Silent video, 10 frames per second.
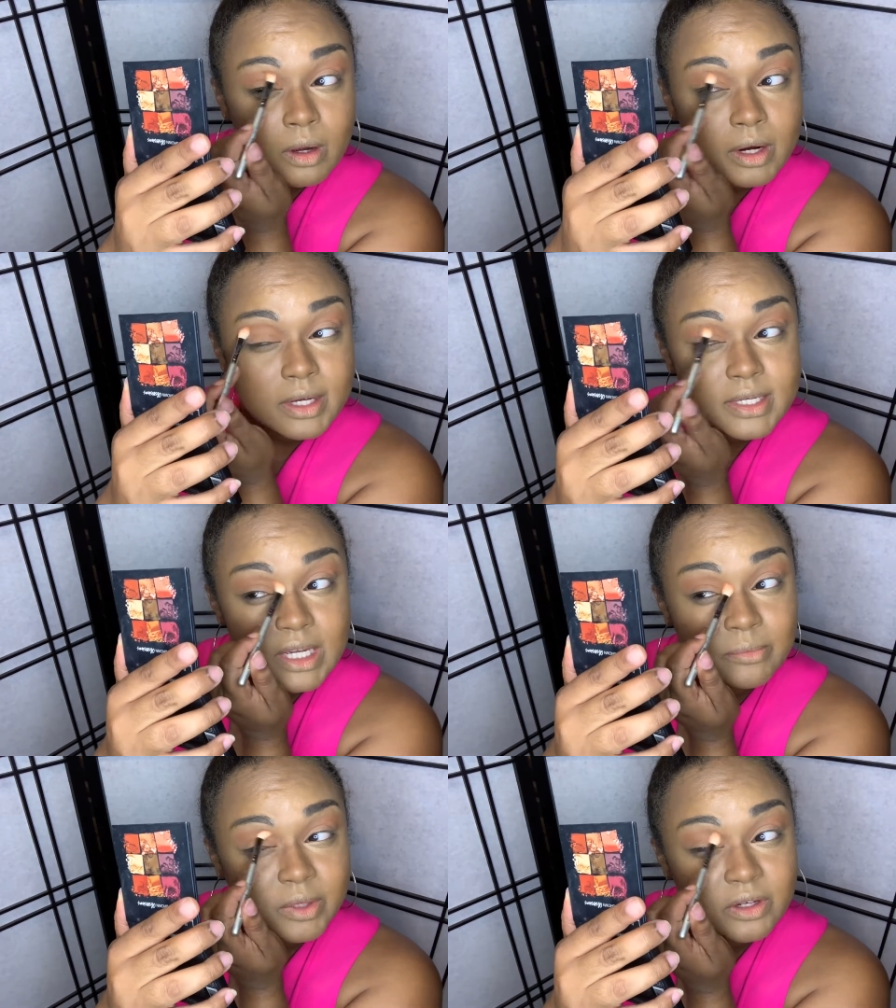All right,
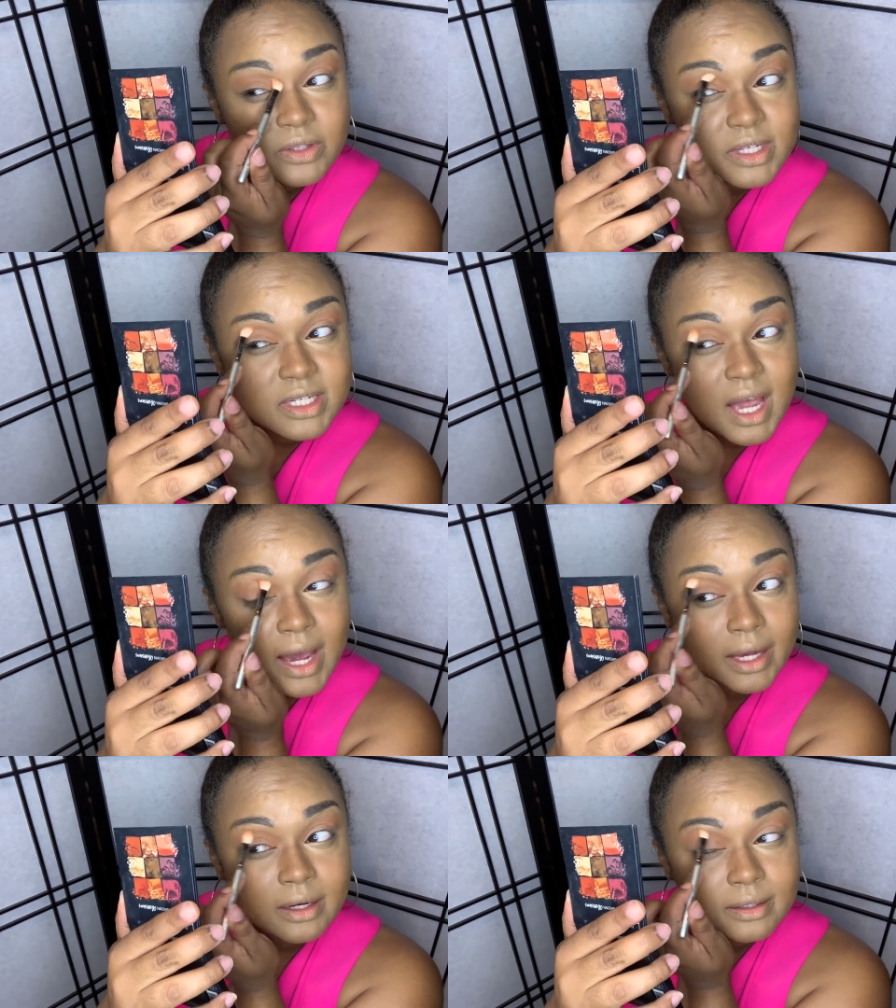same thing on this
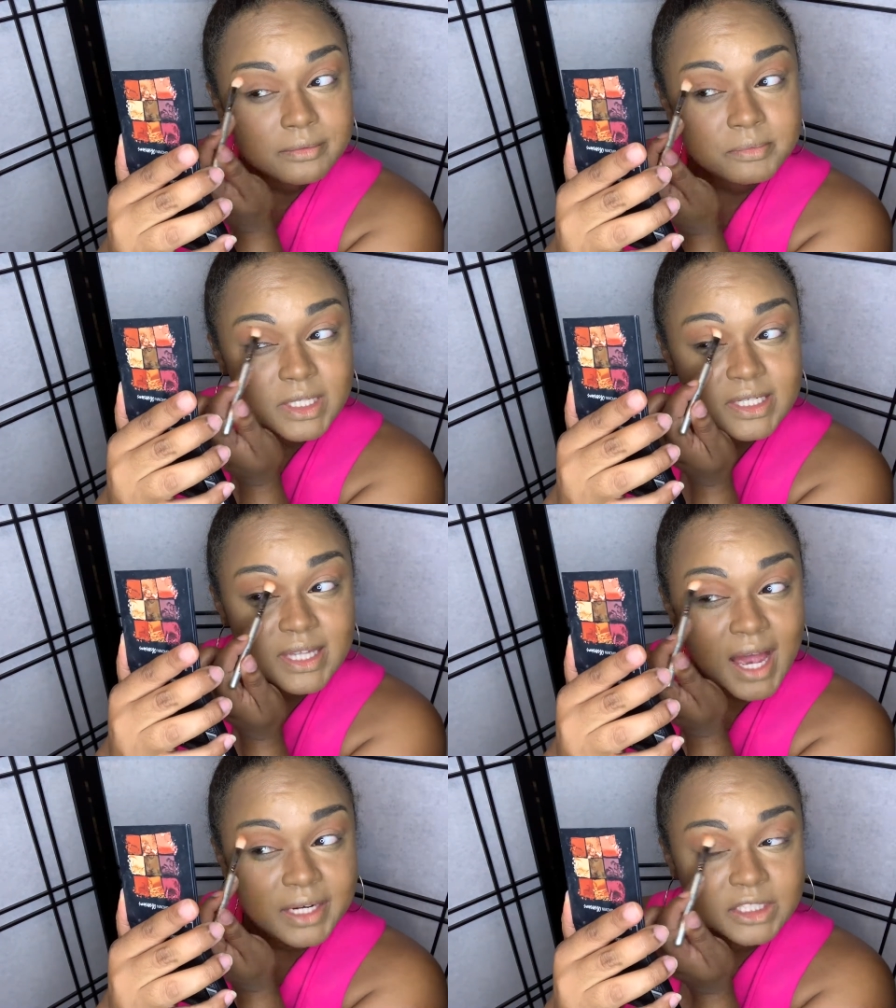side. Does
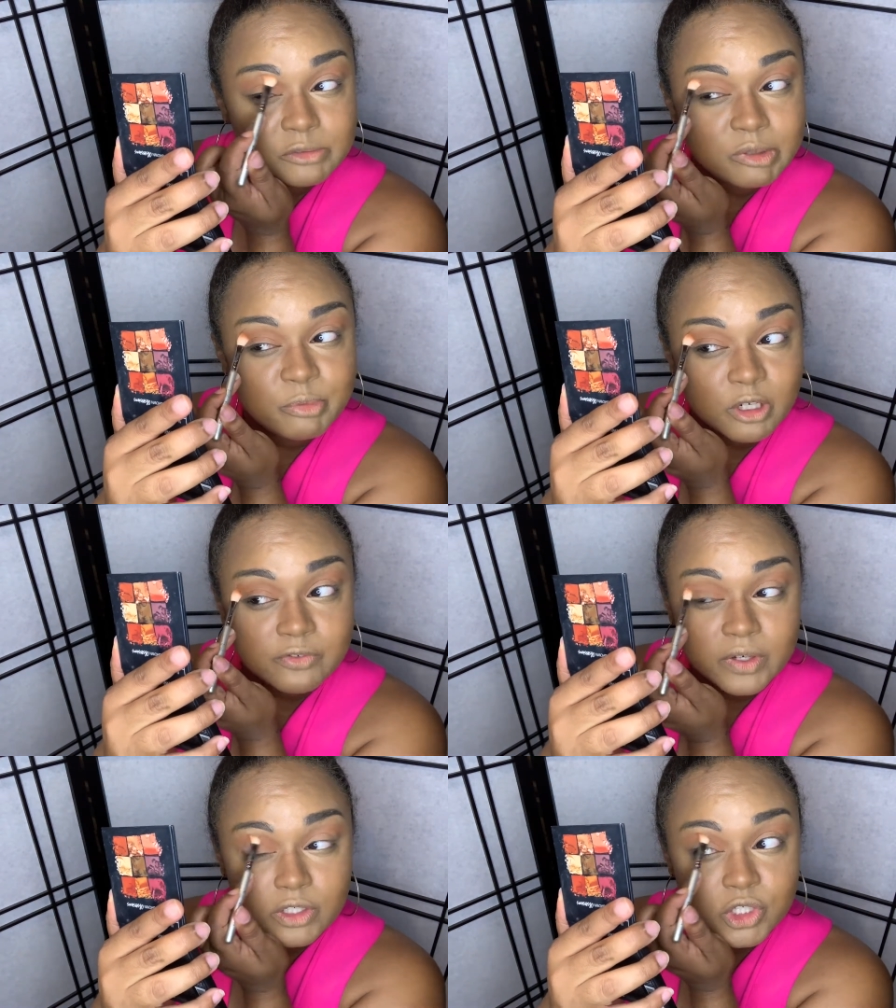not need to be
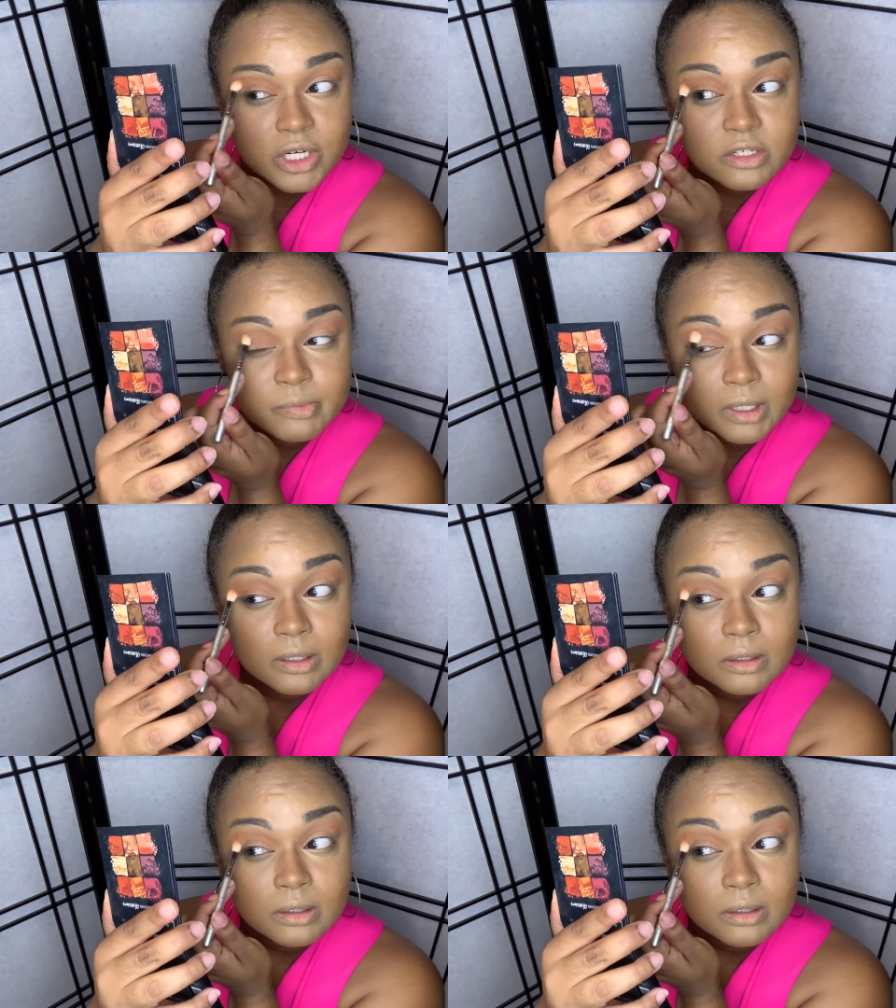perfect, trust me.